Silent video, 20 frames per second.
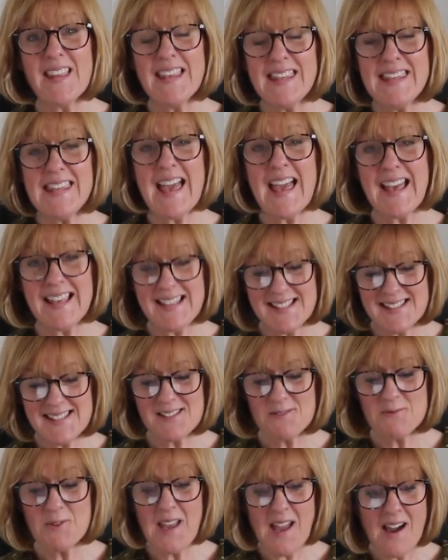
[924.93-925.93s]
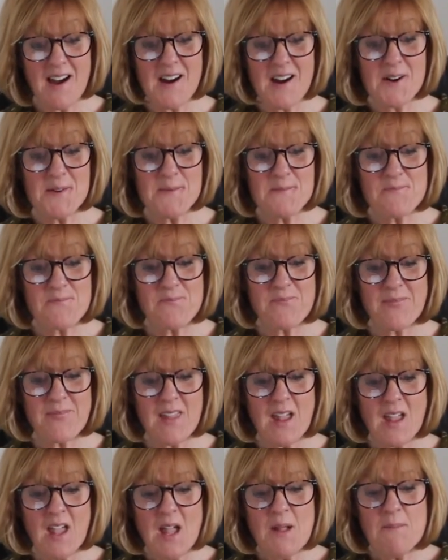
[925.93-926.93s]
Yes, we are.
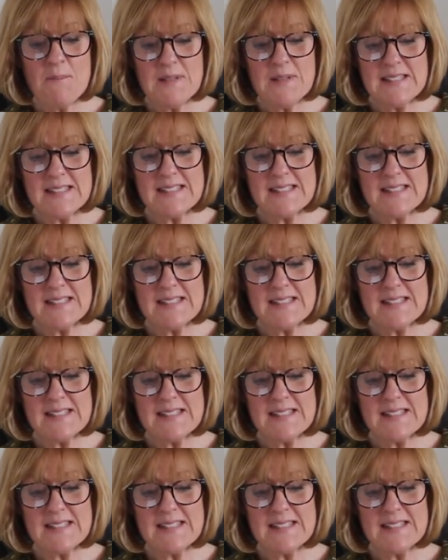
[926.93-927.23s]
But